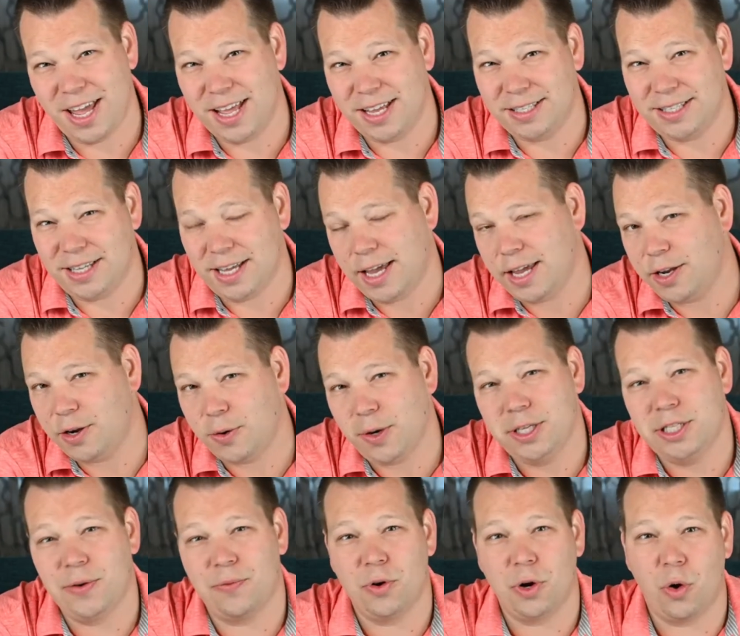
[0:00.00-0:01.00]
is the
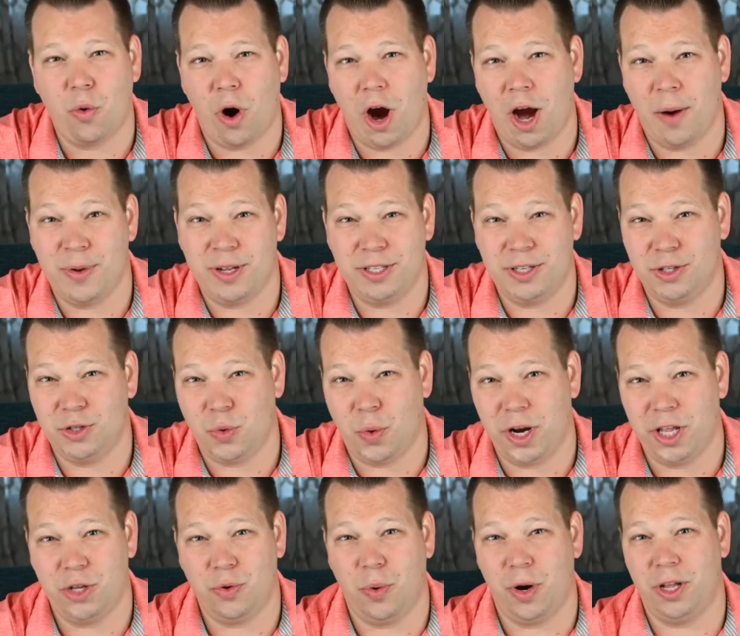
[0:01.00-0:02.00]
increase of requirements in
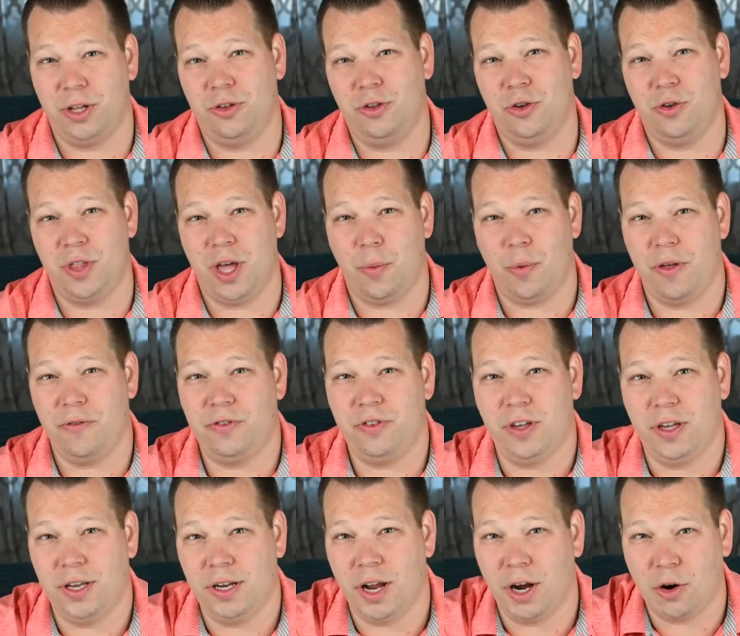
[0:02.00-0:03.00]
2022 that we've
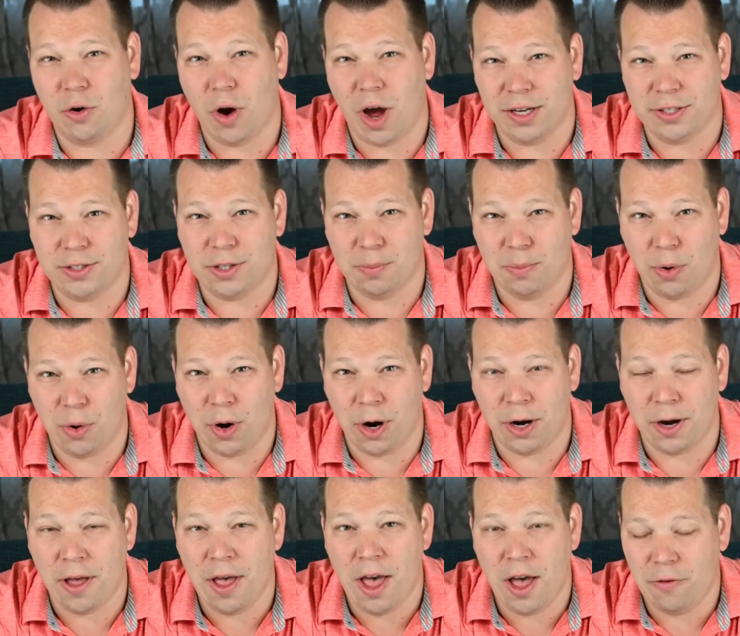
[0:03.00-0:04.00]
seen across the
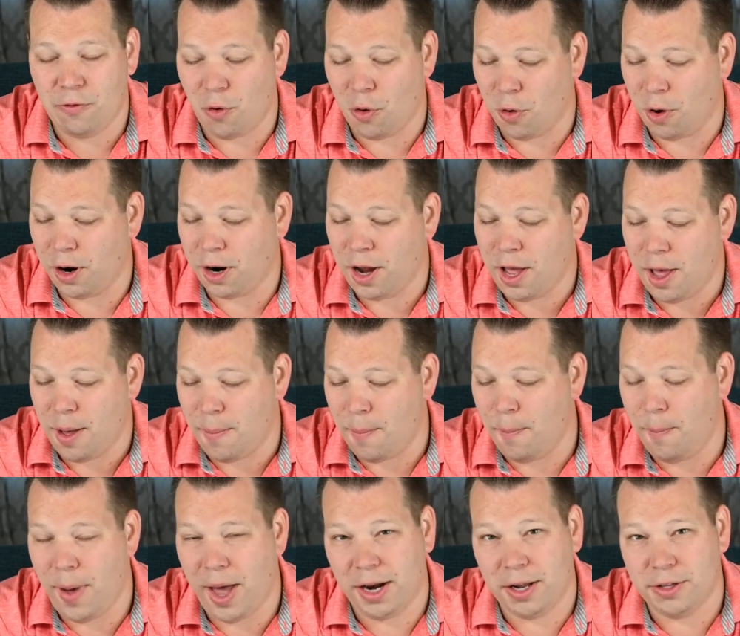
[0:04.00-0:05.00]
board for
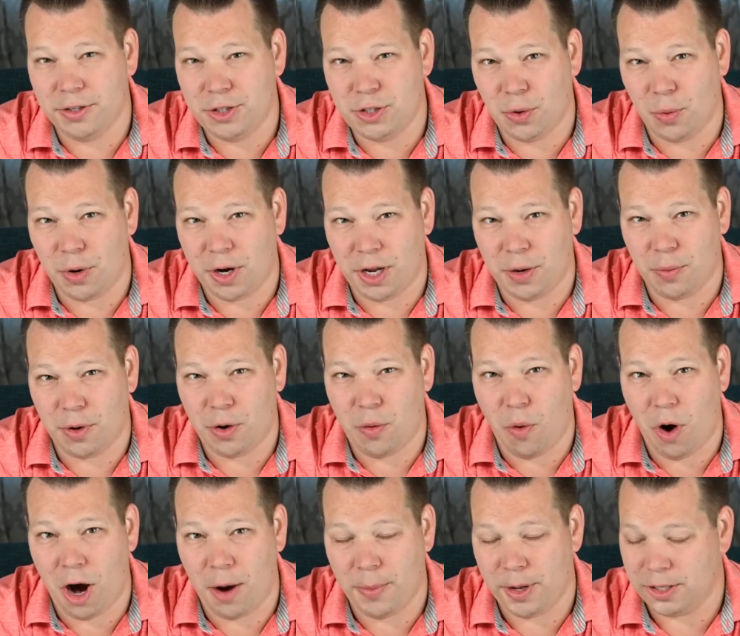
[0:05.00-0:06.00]
metal sorting
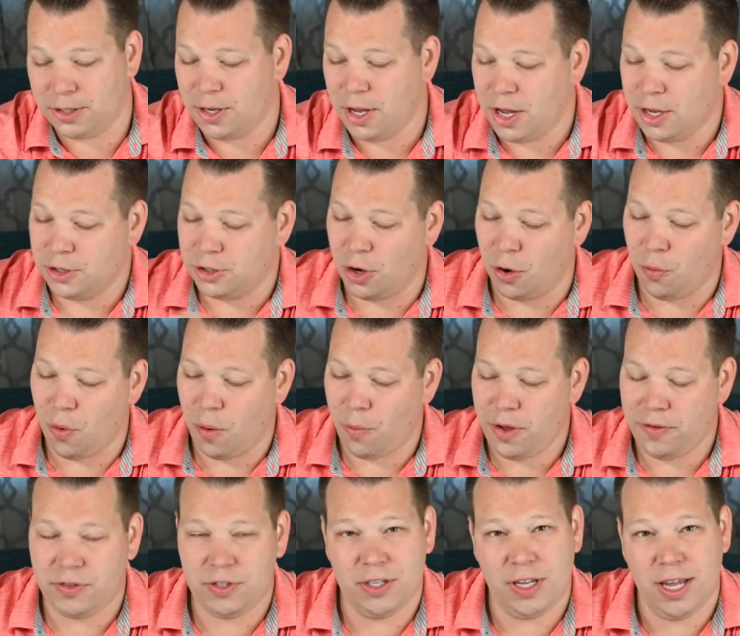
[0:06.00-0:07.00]
requirements. So what
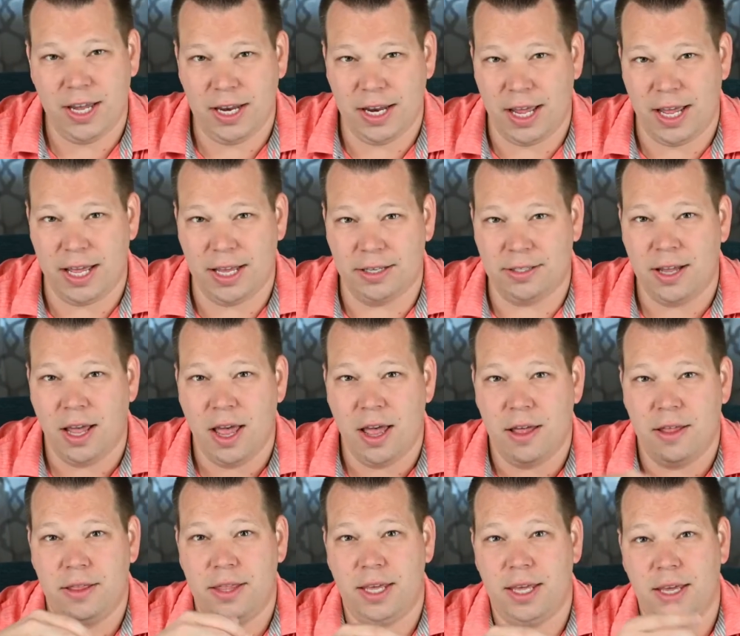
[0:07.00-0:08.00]
we've seen is
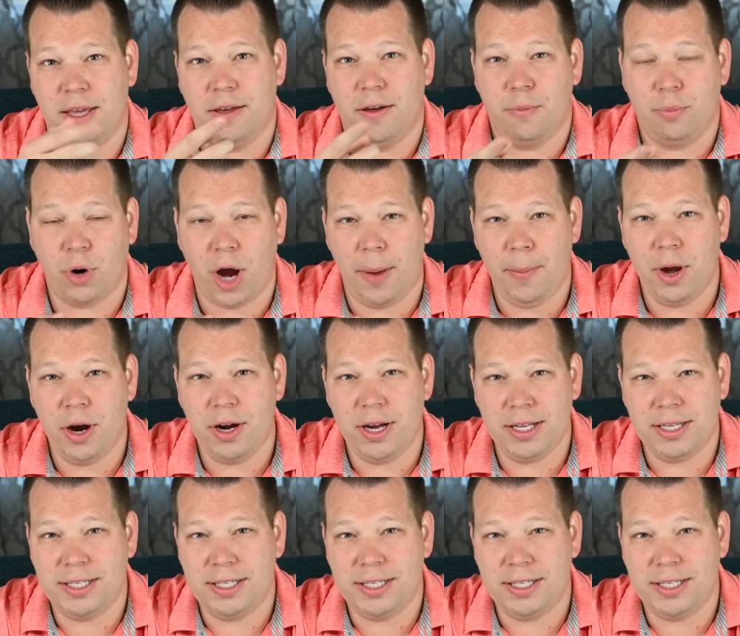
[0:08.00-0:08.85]
the primary and